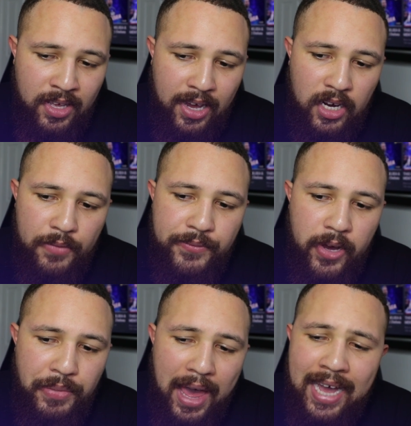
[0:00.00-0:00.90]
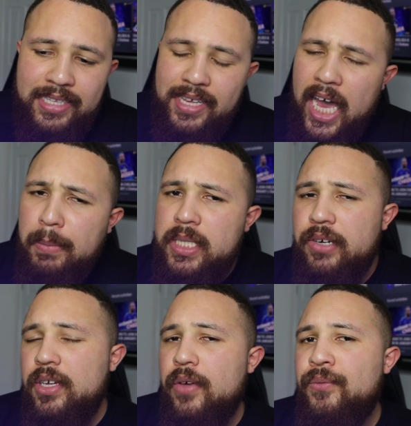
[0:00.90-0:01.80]
And I felt that at times
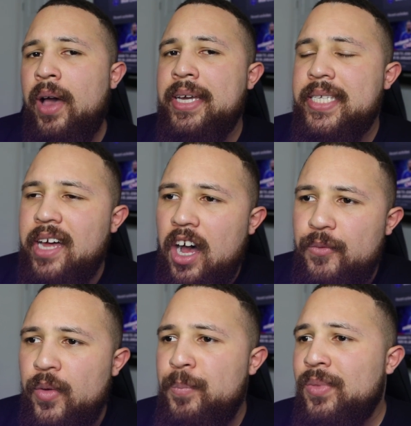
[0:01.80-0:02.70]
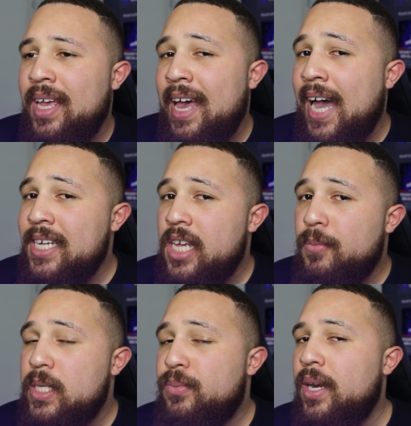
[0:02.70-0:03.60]
during the first half,
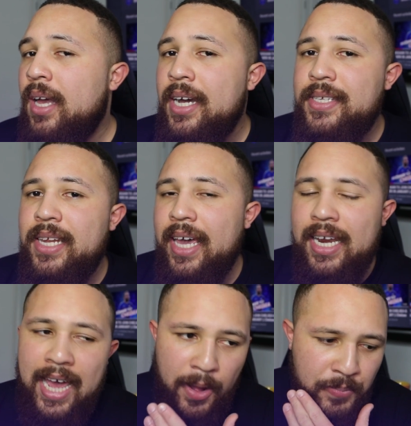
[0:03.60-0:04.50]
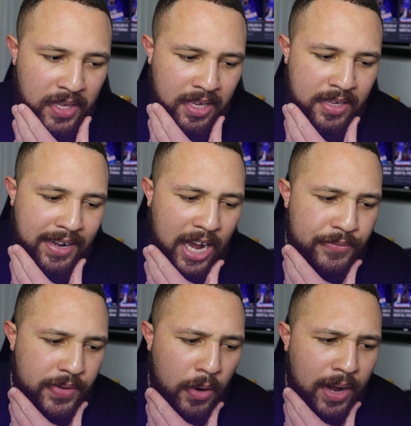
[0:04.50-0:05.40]
Hazard was pretty isolated. Now, I
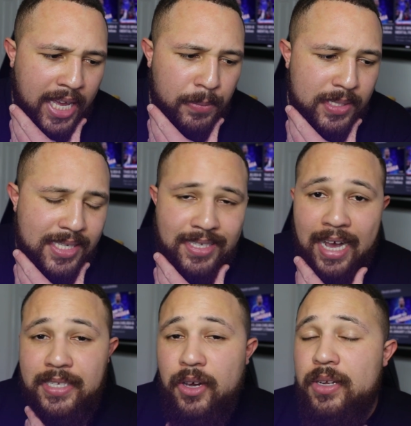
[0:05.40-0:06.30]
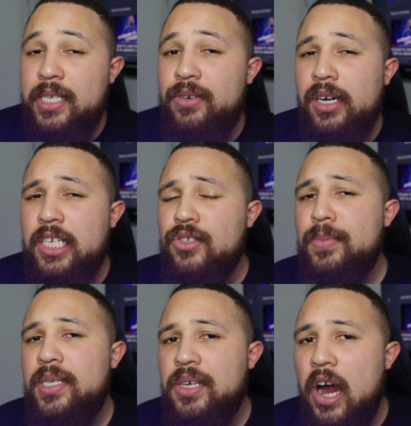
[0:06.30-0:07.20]
felt like it was tactical instructions
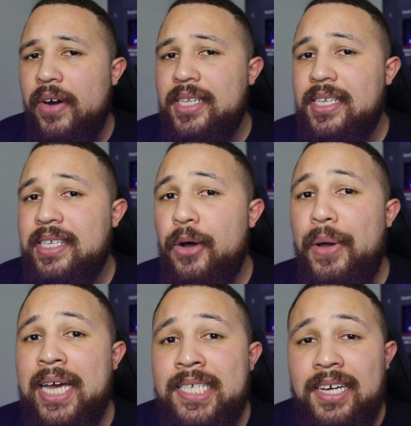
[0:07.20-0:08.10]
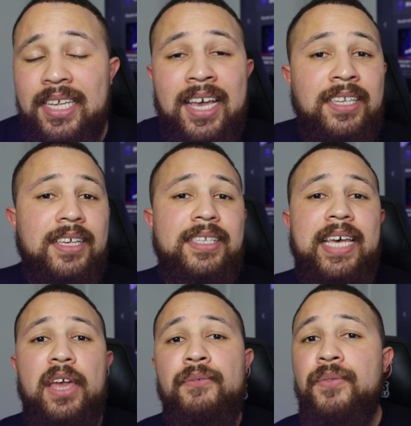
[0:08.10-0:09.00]
from Sarri to tell Hazard to
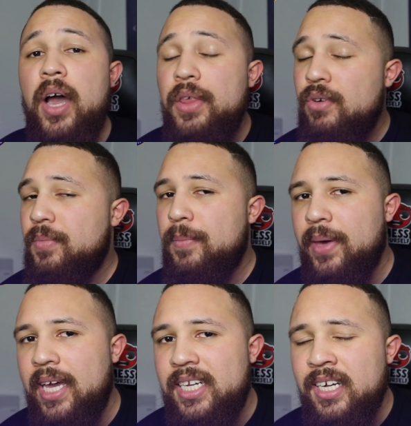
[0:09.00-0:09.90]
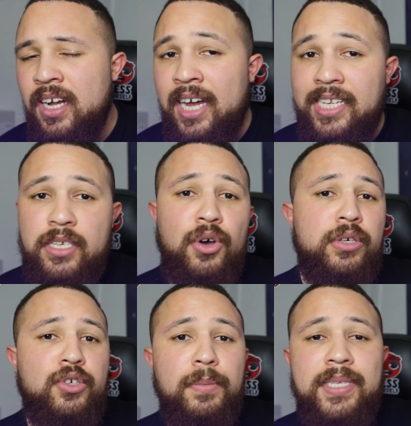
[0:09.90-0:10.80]
stay further up the pitch and to
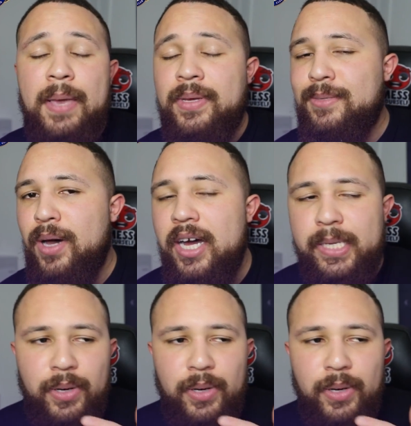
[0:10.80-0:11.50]
not drop deep as much.